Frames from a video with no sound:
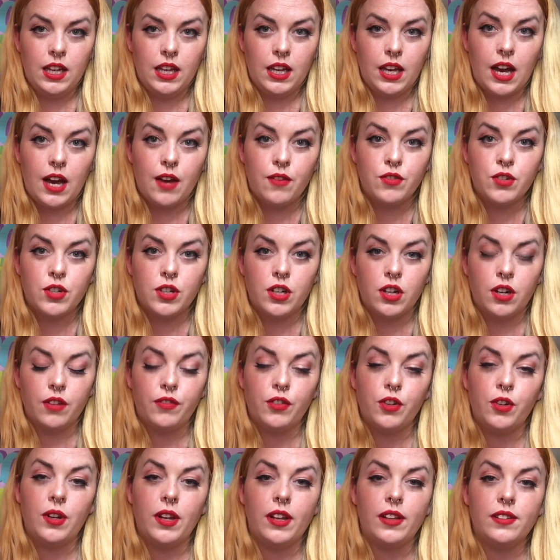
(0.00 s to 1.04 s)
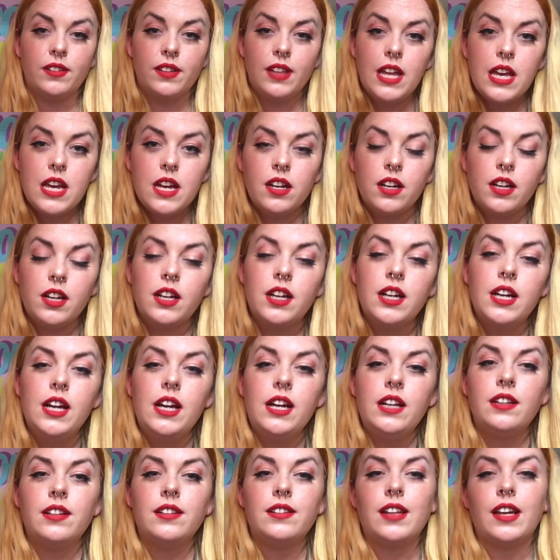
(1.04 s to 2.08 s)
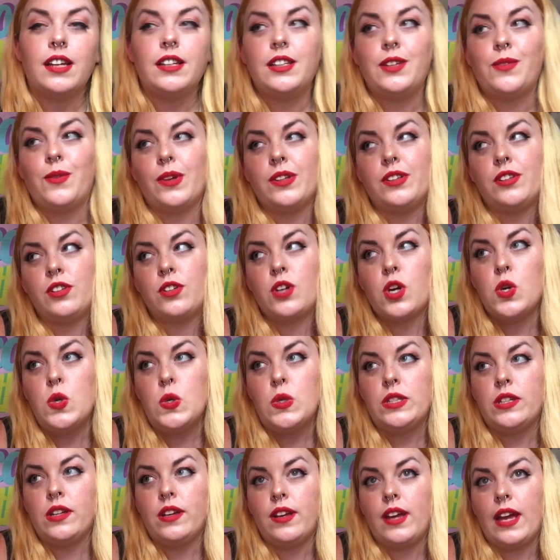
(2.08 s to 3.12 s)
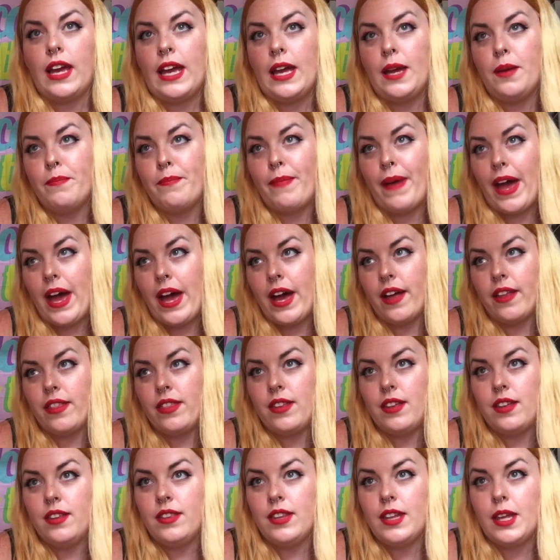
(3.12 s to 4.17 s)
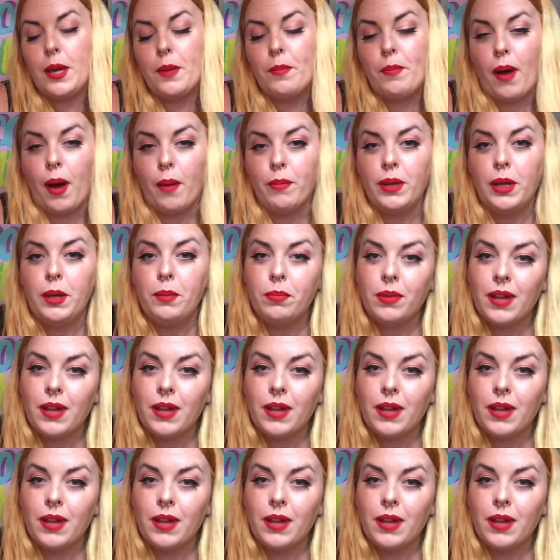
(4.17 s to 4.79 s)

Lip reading: after a few days there, decides he wants to go take a bath in the public